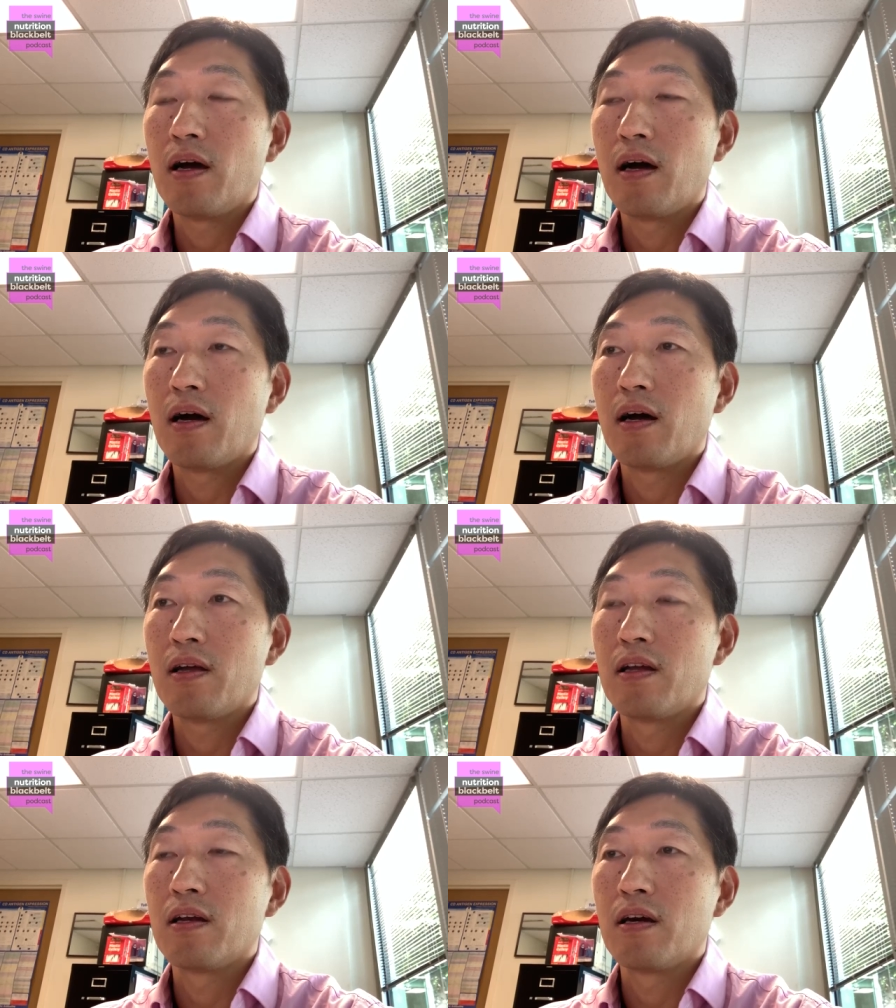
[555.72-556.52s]
uh,
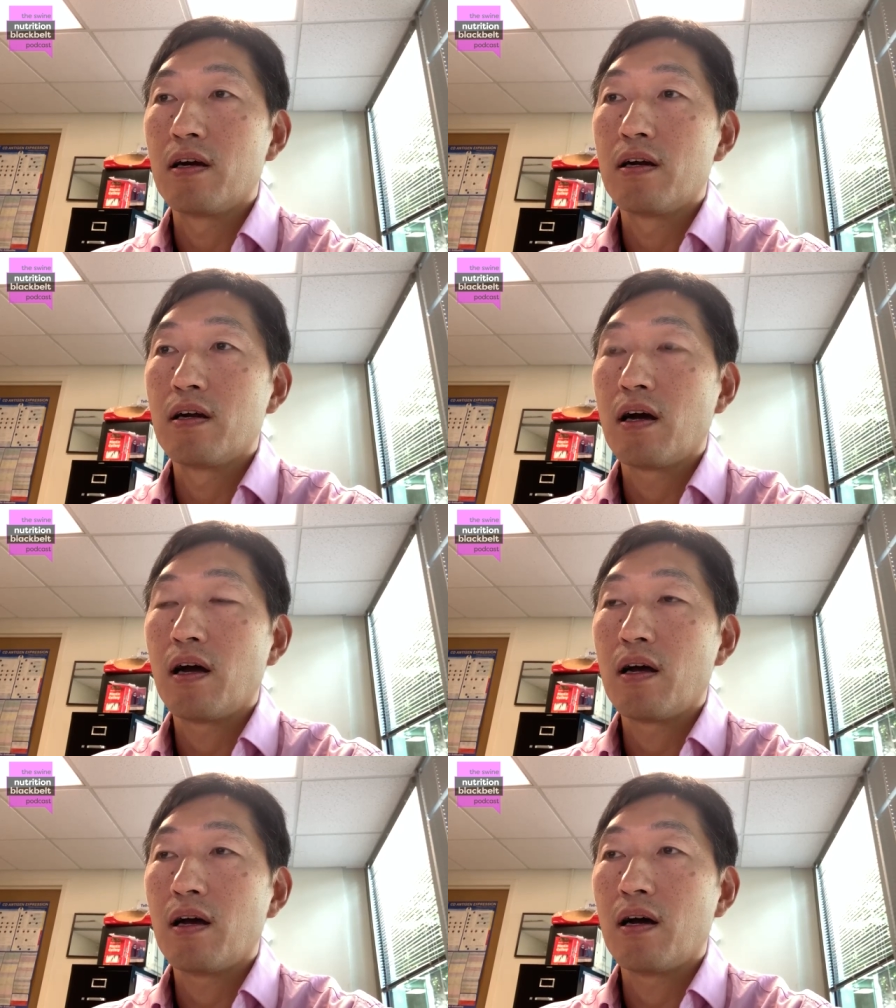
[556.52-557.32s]
in a
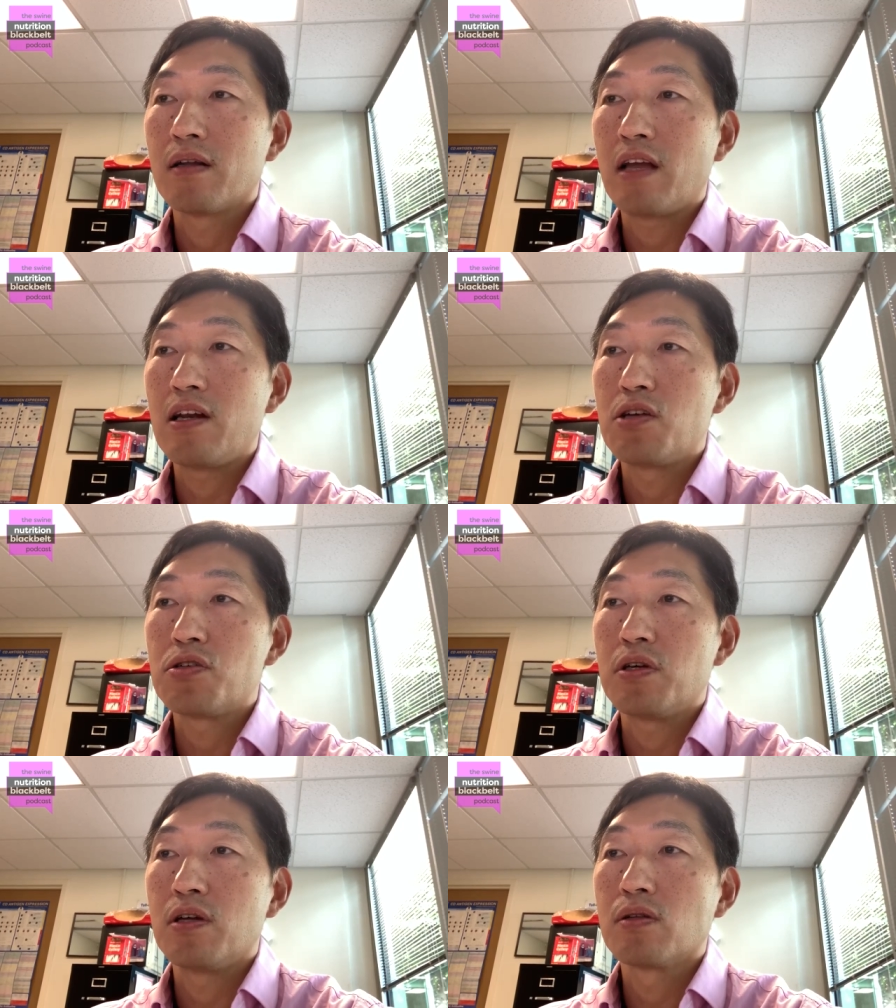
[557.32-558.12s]
uh,
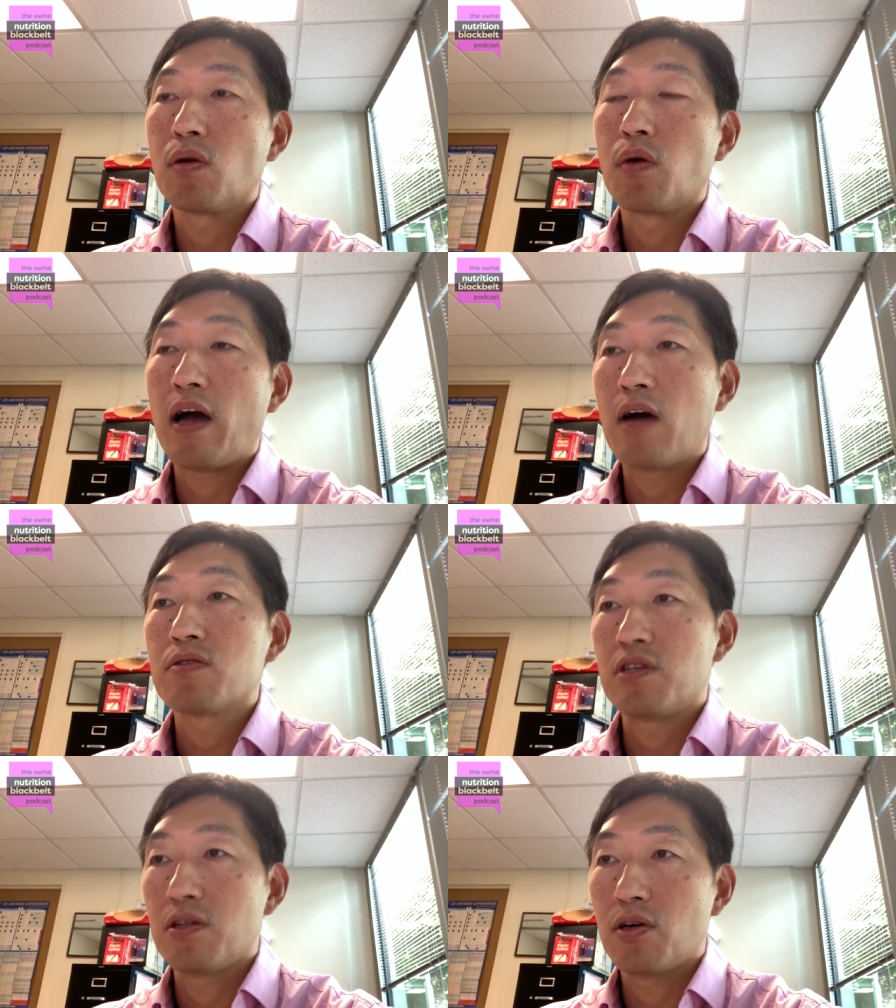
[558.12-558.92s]
Danish indoor
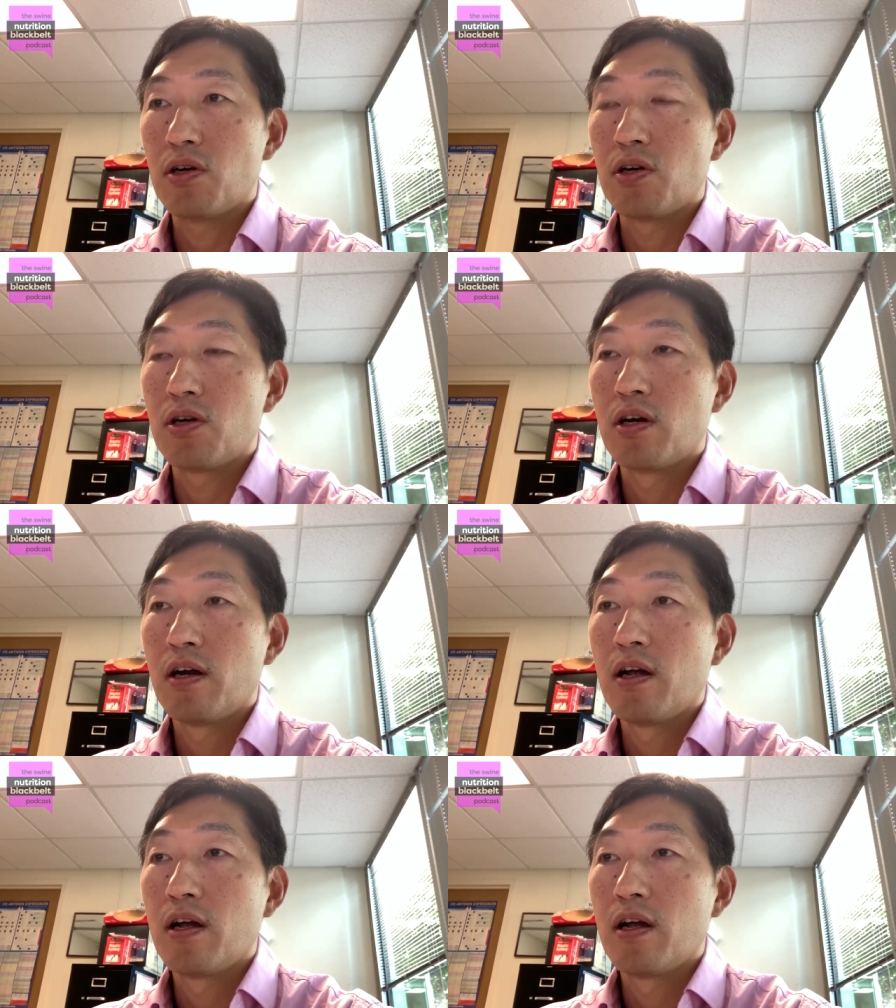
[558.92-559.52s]
housing herd,